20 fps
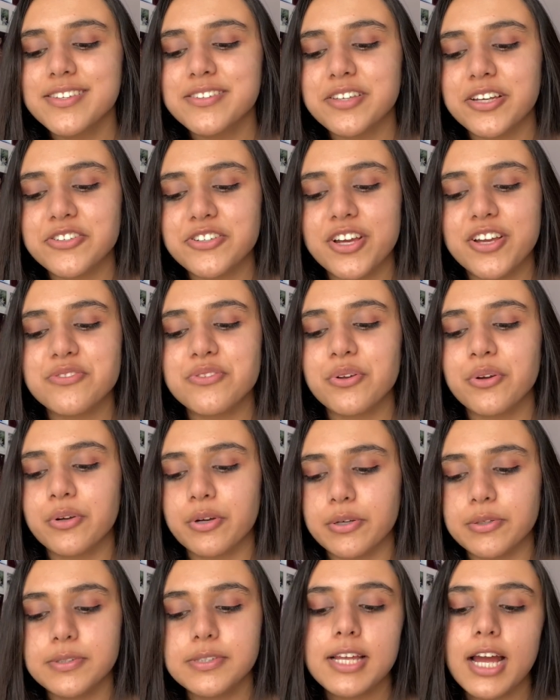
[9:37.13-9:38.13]
such as
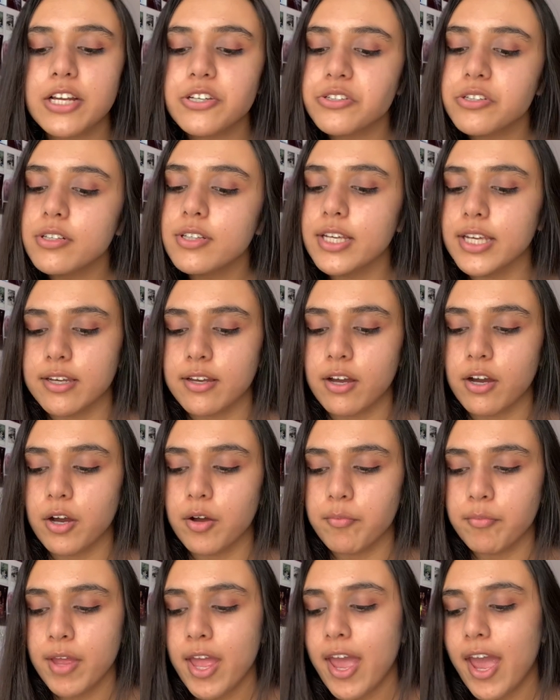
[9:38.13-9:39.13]
gross national
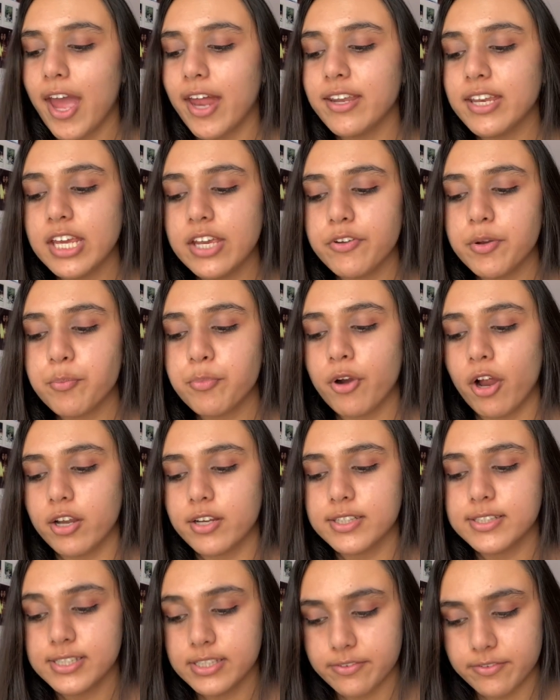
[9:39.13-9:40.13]
income and even
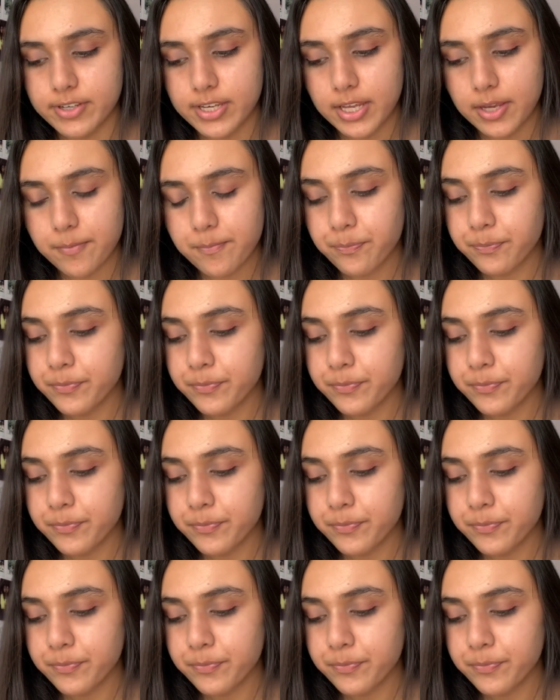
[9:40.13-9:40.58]
productivity.